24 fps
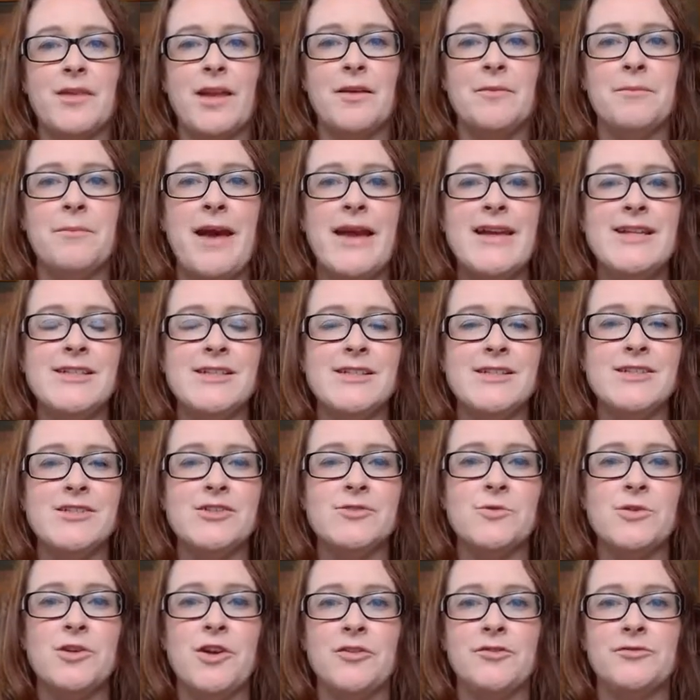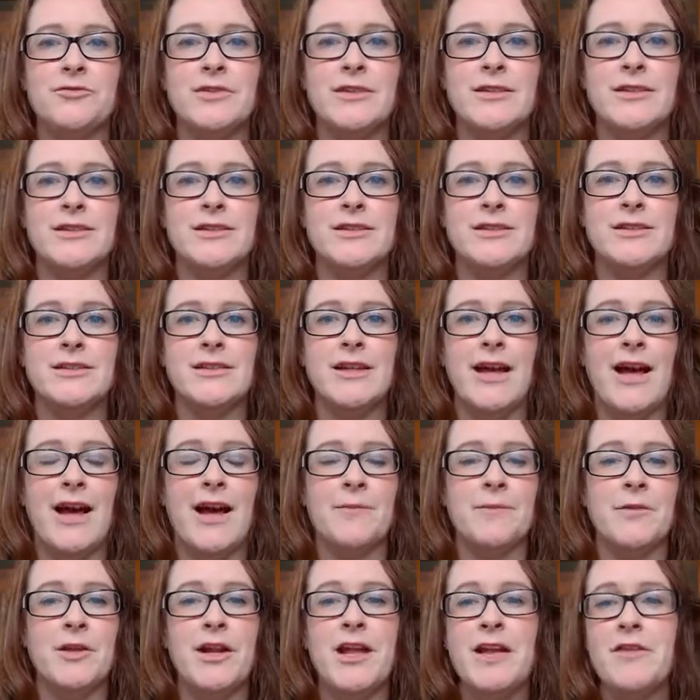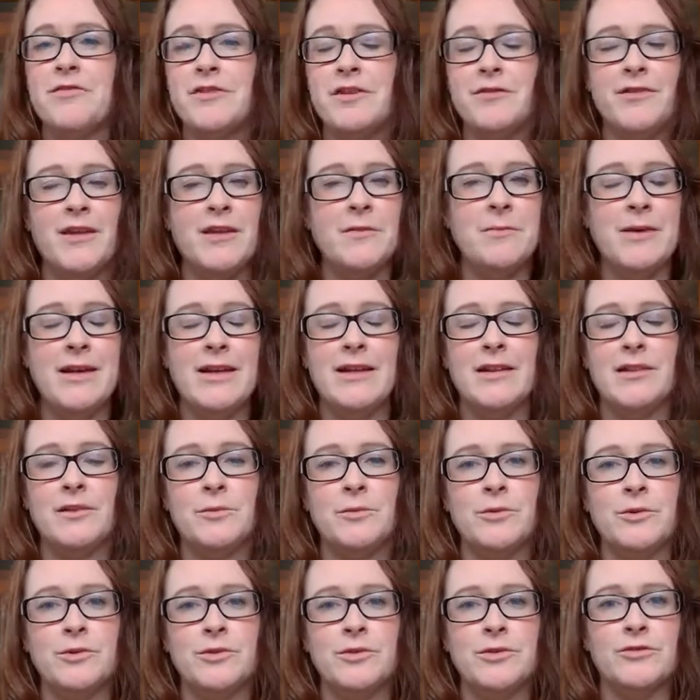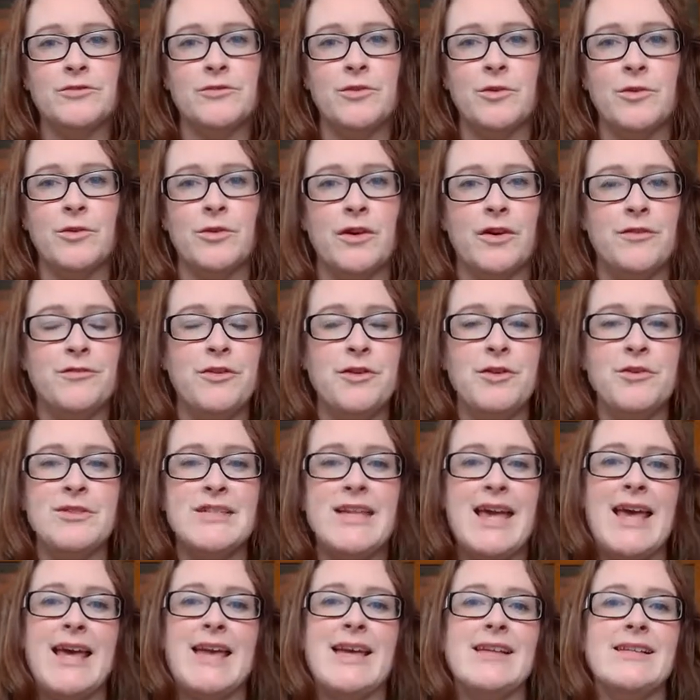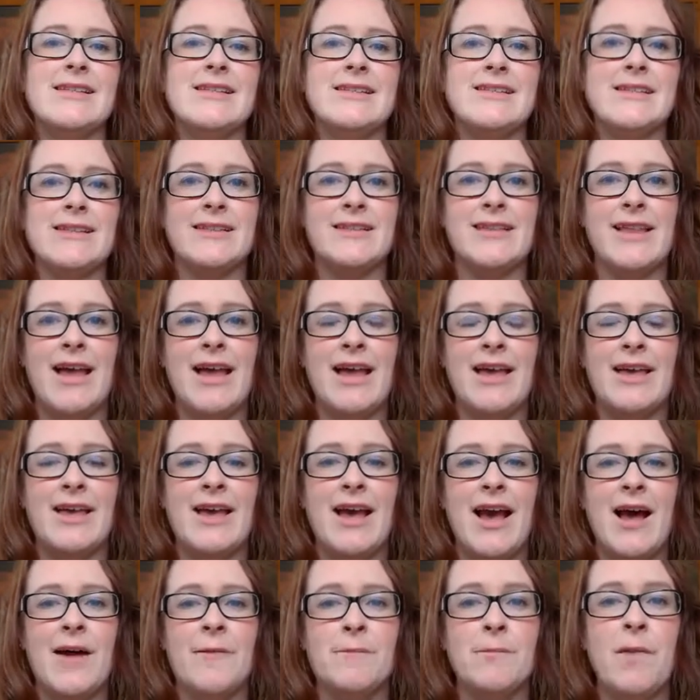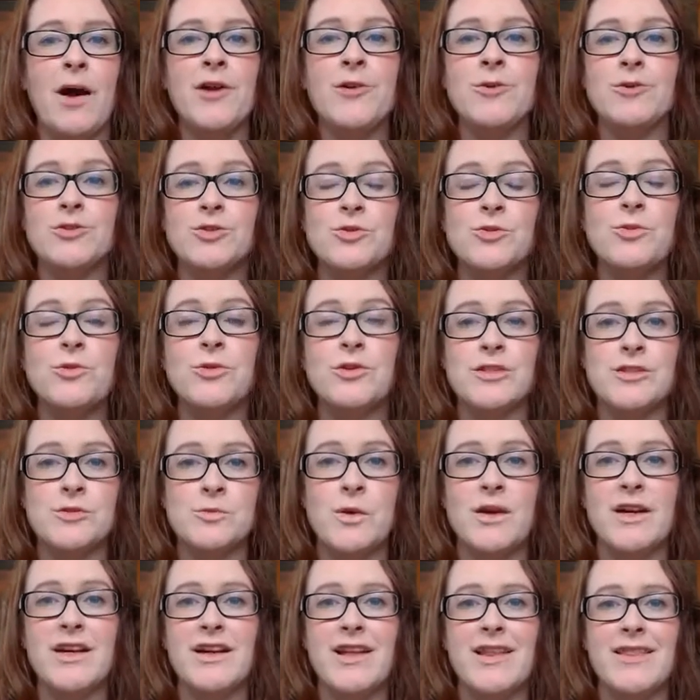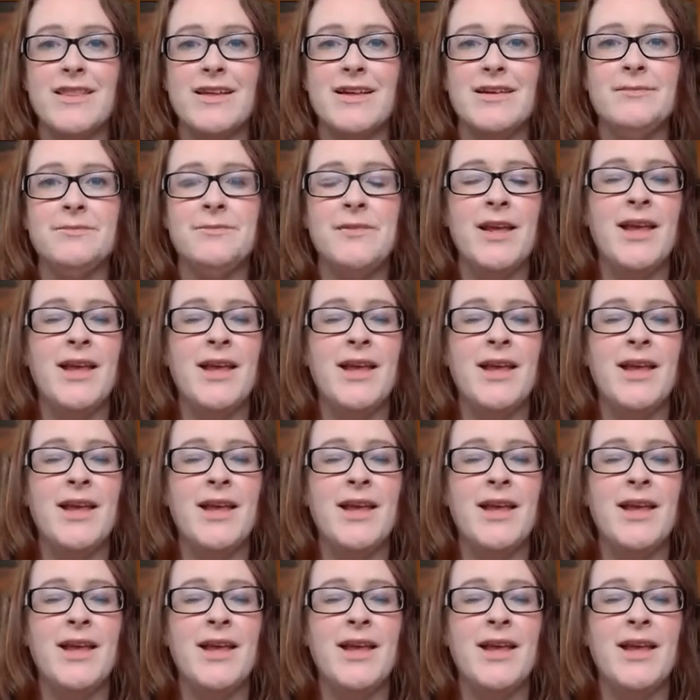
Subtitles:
patients would often, even if they'd been in the ward for a few days, they might not talk to one another.